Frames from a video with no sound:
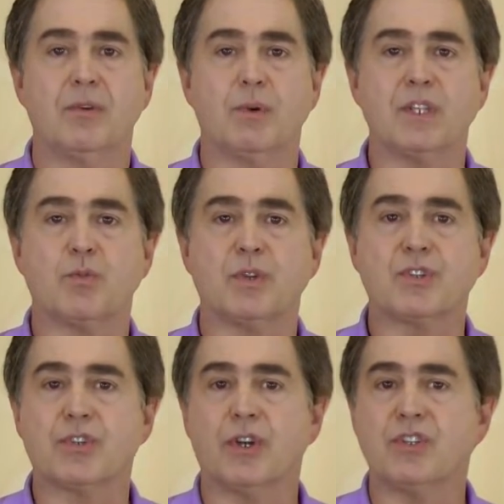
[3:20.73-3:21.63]
which will
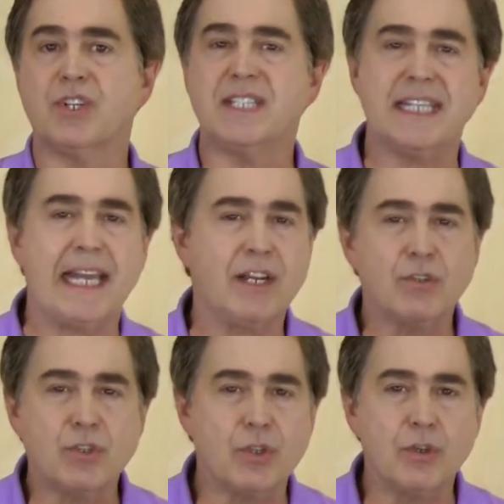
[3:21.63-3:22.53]
search a day
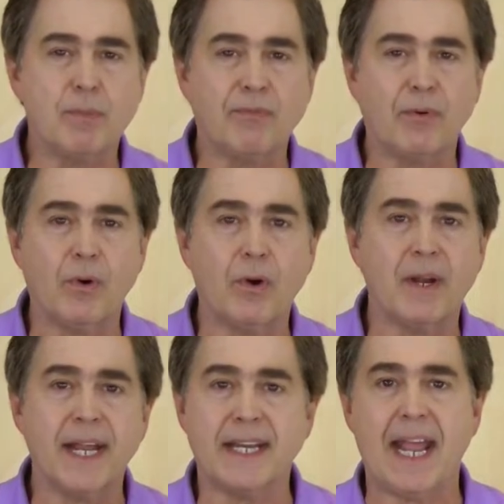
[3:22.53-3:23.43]
or two before
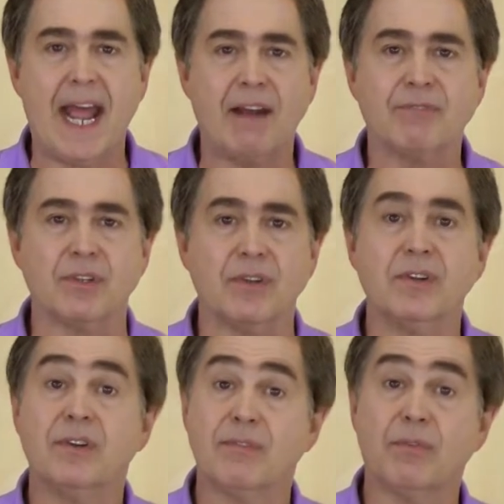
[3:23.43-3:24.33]
and after
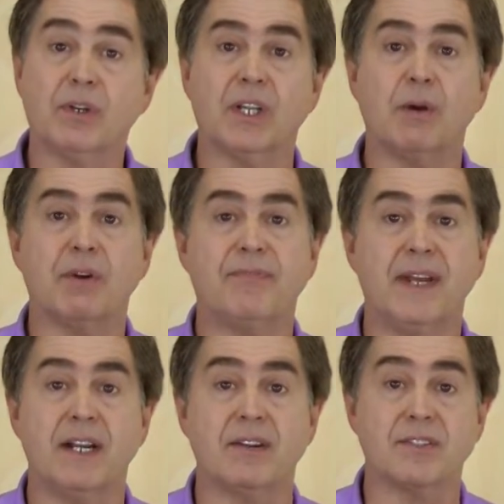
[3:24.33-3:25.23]
for lower
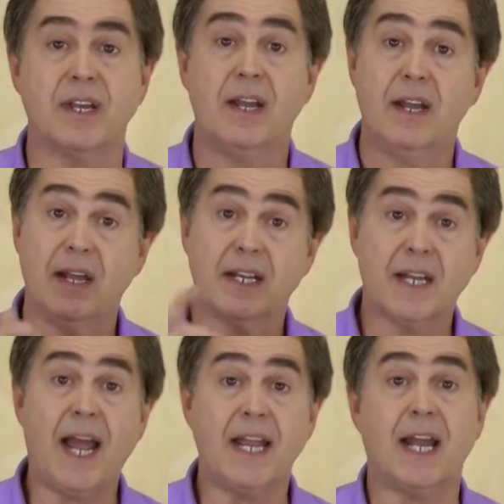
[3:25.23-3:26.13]
fares.
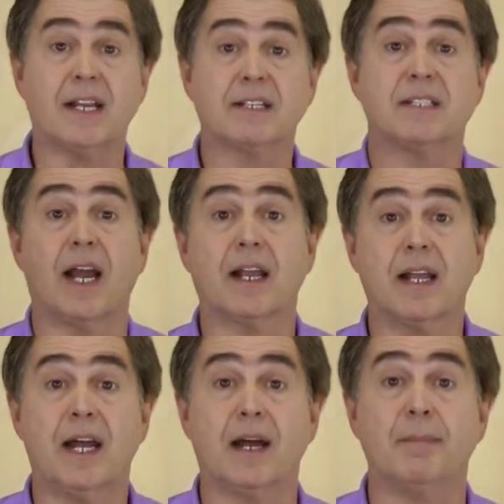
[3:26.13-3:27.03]

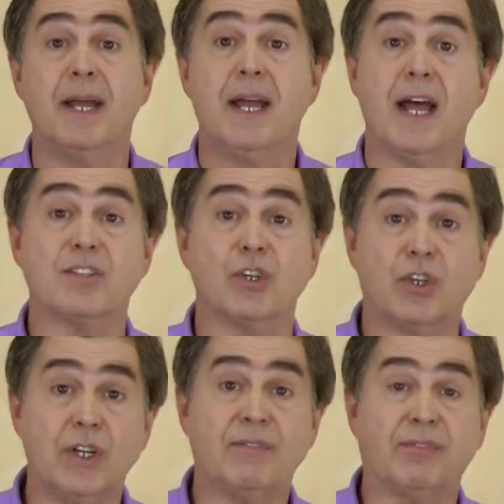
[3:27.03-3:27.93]
Kayak.com has a
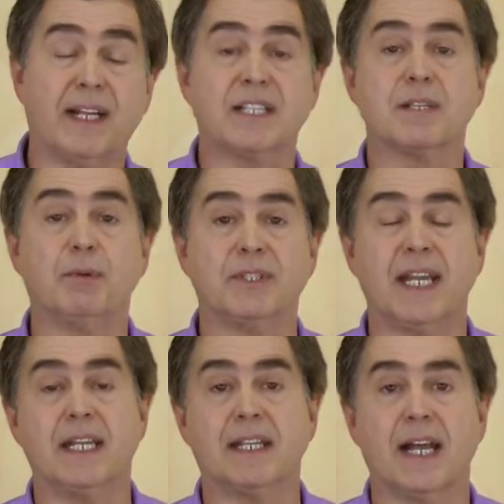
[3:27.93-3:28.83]
good flexible
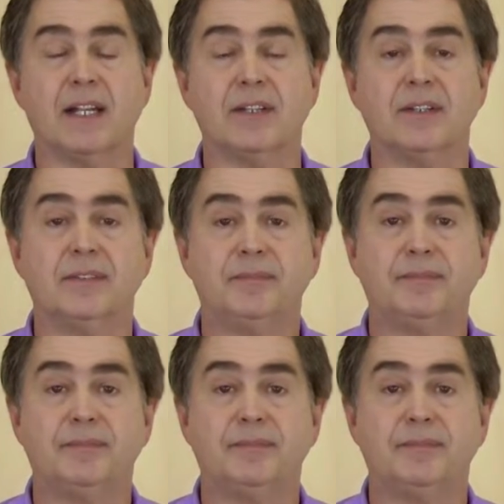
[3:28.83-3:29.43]
date calendar.